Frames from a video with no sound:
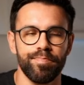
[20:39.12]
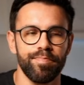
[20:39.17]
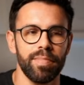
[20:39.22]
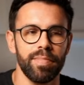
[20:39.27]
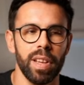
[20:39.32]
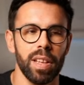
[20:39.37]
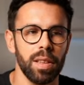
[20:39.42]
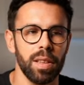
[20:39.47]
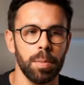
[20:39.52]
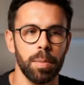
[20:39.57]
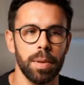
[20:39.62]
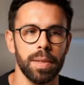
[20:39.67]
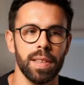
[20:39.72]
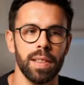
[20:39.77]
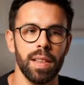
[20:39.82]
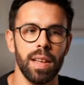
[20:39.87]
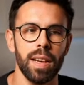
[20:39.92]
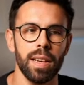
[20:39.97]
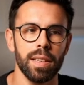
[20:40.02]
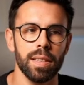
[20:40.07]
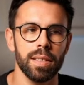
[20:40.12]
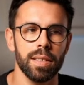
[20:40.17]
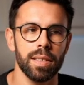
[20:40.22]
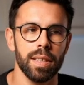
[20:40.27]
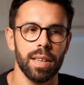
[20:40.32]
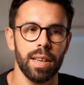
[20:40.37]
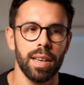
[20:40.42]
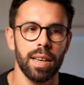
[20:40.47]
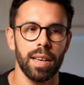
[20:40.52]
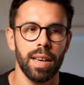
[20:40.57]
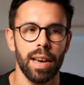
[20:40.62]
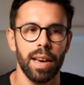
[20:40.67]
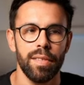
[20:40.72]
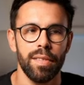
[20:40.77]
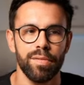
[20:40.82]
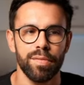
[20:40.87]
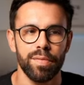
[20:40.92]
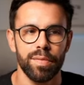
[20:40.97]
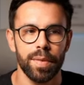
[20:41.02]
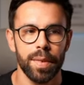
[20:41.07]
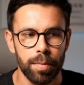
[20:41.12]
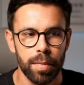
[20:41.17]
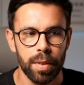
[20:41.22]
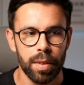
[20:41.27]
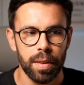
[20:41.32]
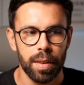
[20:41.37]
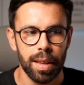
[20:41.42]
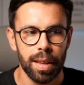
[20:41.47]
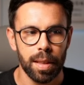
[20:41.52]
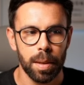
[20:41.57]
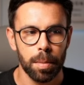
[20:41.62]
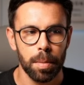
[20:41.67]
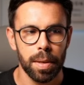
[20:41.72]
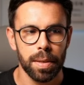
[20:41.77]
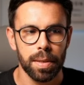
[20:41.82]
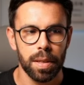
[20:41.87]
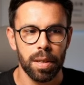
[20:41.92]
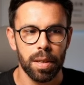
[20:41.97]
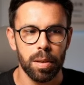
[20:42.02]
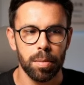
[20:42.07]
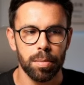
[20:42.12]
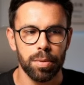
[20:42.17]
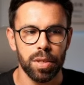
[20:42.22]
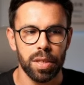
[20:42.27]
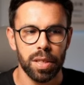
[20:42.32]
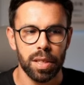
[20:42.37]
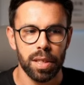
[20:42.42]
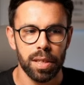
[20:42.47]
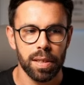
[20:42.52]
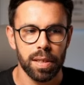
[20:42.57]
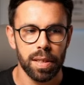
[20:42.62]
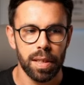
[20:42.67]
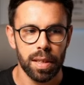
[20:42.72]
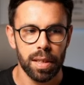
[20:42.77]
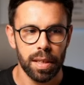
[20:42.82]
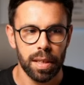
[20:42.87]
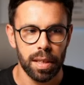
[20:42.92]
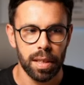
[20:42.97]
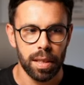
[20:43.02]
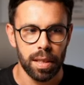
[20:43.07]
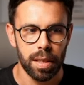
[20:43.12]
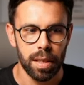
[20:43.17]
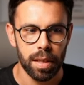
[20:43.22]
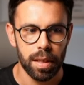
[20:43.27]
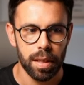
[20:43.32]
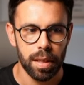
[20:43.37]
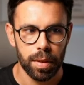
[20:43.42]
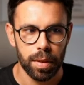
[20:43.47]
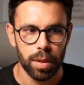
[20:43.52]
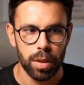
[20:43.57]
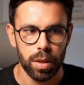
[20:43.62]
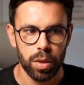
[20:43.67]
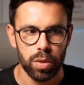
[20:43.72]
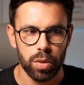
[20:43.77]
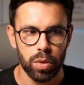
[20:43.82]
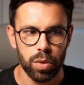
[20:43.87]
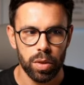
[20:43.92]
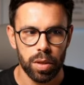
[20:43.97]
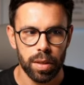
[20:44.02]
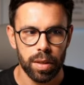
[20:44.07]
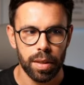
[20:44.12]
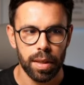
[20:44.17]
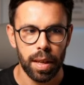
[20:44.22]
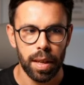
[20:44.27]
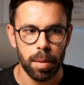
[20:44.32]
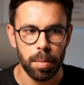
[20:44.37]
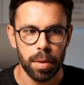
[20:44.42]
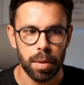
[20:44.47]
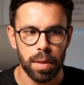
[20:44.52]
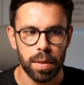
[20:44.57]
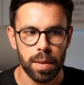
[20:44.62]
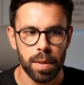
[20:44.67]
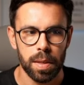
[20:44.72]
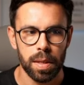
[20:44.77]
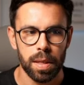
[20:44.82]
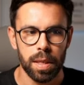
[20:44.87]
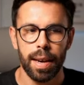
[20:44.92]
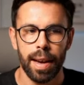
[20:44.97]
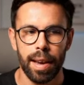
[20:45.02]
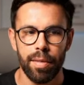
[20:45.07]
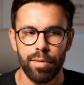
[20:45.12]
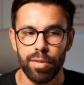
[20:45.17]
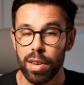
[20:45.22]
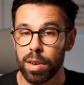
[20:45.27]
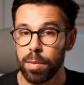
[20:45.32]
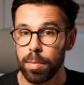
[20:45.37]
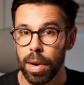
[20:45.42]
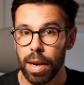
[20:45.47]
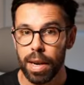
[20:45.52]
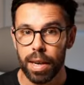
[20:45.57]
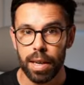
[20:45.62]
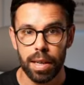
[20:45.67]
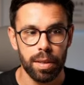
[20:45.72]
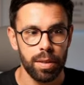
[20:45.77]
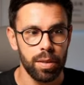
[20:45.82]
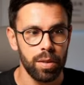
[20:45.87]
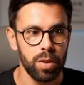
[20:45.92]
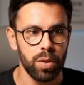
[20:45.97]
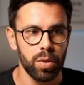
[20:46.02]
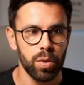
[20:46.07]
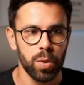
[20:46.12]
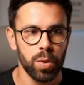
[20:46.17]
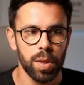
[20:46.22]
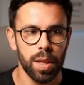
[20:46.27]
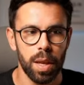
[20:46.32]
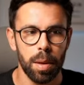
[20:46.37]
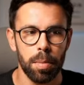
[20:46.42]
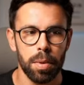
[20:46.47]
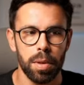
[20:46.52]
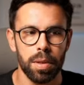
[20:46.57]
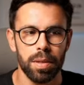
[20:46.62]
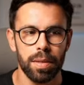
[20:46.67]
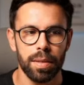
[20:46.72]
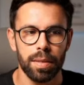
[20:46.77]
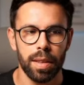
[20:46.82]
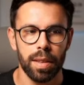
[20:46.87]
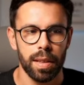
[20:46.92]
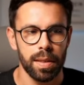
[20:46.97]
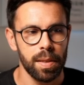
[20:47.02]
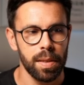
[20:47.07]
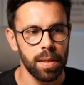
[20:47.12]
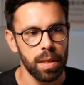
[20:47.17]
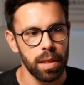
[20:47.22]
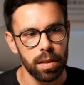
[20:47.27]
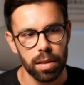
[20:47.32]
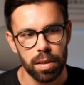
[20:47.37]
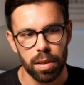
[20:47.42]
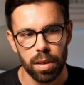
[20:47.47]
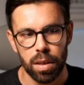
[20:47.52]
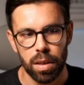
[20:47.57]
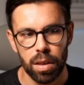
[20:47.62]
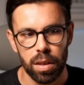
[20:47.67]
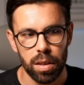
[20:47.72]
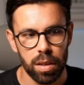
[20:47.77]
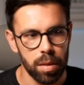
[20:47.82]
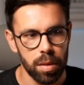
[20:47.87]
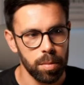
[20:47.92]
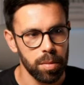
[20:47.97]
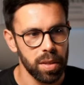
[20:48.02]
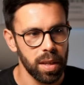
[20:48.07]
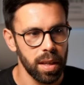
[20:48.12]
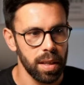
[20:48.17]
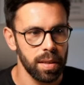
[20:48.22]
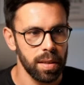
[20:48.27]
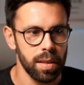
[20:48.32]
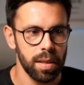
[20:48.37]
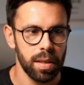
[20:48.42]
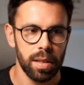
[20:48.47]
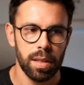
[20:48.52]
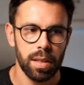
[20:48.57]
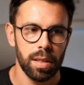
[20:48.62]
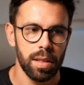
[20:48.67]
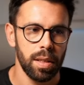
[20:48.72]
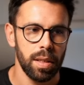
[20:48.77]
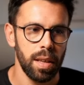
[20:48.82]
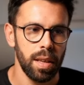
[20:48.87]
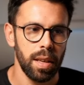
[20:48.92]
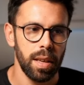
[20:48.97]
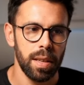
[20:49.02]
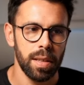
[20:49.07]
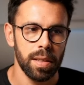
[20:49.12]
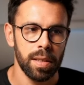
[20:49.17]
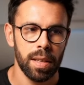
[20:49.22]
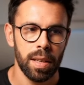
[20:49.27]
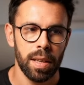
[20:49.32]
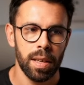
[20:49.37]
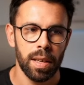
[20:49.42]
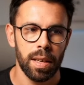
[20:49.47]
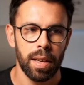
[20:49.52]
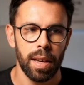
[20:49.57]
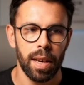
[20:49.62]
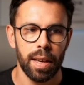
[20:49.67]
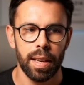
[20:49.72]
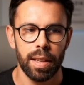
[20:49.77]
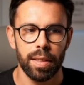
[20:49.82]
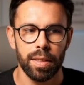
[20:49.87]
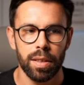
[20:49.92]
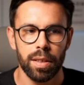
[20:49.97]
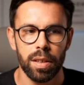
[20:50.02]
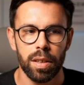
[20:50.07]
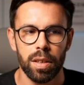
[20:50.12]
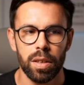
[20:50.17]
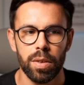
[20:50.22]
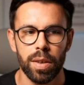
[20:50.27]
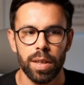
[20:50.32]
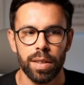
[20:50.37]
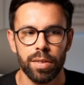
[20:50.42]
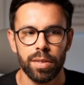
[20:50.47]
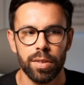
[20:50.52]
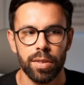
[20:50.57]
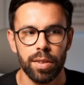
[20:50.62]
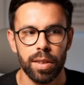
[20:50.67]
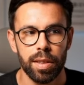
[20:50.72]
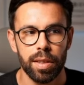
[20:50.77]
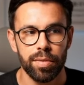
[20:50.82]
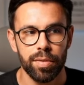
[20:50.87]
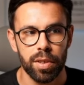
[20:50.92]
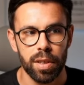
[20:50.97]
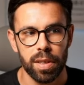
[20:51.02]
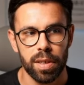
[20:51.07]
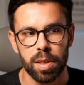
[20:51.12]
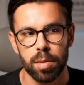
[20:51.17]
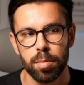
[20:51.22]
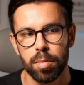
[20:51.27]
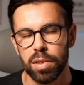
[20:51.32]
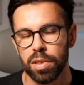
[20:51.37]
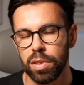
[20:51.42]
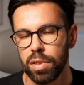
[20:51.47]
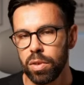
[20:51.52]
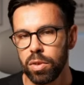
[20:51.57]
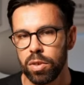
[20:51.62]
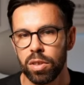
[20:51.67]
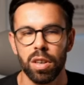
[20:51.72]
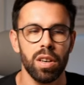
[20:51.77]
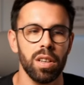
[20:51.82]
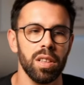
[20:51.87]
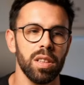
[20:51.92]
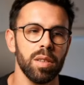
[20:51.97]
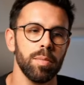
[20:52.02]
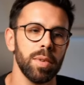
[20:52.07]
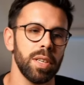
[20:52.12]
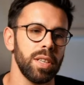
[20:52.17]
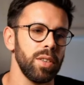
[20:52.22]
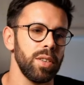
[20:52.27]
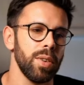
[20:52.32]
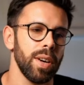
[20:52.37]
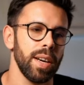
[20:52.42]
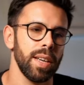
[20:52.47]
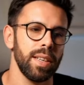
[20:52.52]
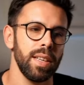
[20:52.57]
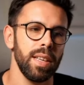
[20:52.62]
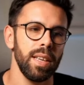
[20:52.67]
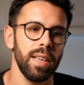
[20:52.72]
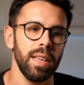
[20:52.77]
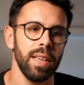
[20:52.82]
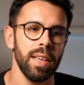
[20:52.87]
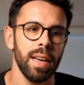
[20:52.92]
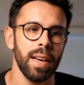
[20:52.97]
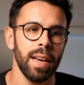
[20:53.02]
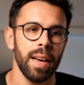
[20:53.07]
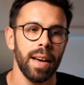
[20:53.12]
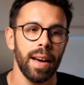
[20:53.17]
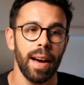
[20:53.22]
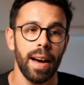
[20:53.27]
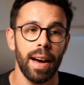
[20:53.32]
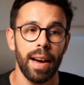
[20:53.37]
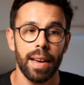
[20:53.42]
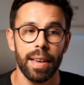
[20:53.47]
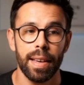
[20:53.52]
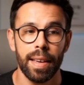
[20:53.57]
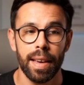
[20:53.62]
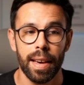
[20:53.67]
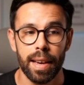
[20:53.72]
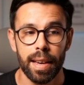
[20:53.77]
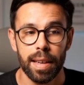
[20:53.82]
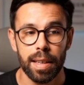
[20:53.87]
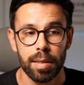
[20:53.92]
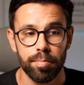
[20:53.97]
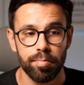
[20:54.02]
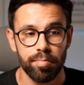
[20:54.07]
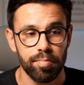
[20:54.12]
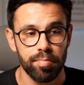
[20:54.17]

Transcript: database client. I have the database objects. I can go to the tables. I have here my to-dos table. Can see the columns, can see keys. I can go and create, for example, a new column, a new ID. I can